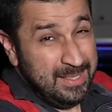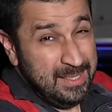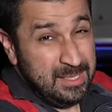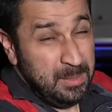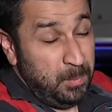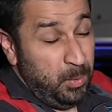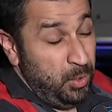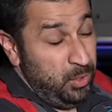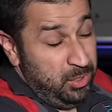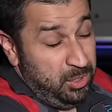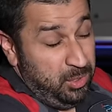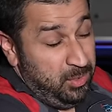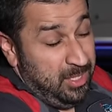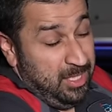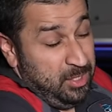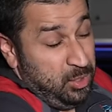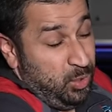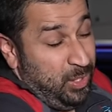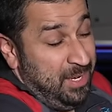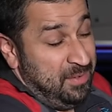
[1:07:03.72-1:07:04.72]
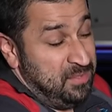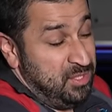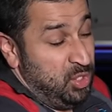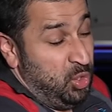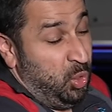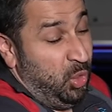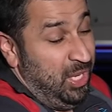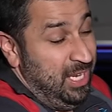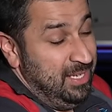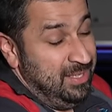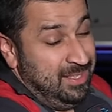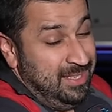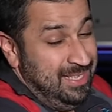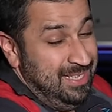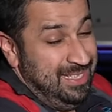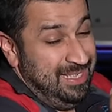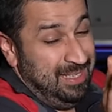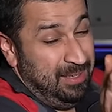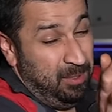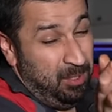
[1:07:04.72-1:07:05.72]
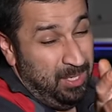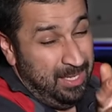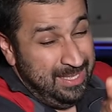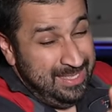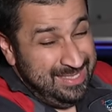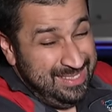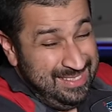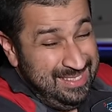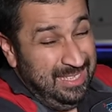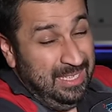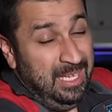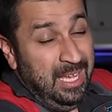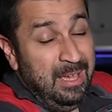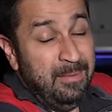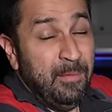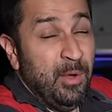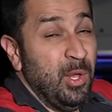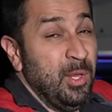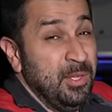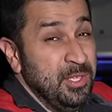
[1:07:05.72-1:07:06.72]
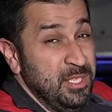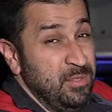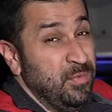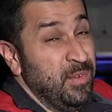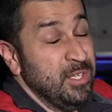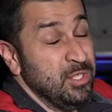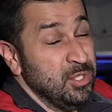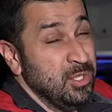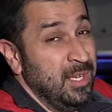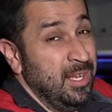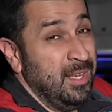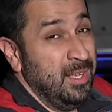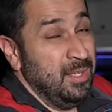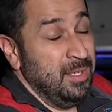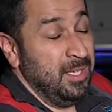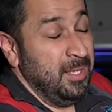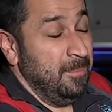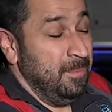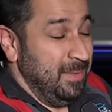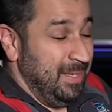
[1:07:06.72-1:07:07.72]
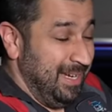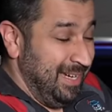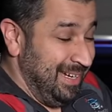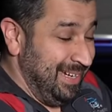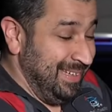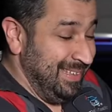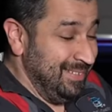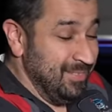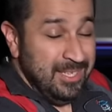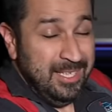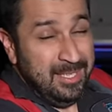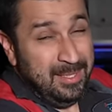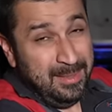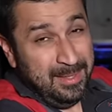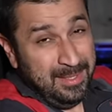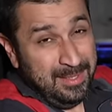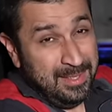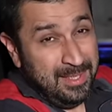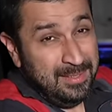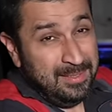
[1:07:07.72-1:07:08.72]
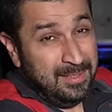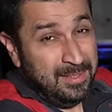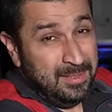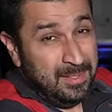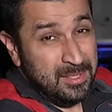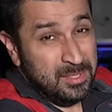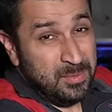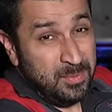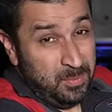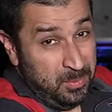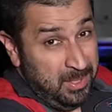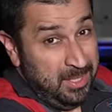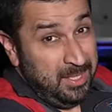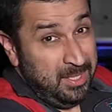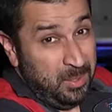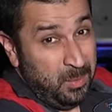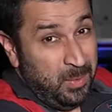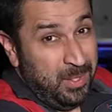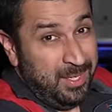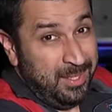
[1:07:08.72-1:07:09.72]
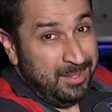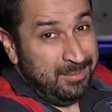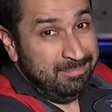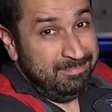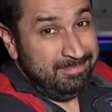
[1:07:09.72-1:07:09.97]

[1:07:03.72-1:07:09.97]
disappoint you, that drives great and still have all this functionality. I really think they did this really well.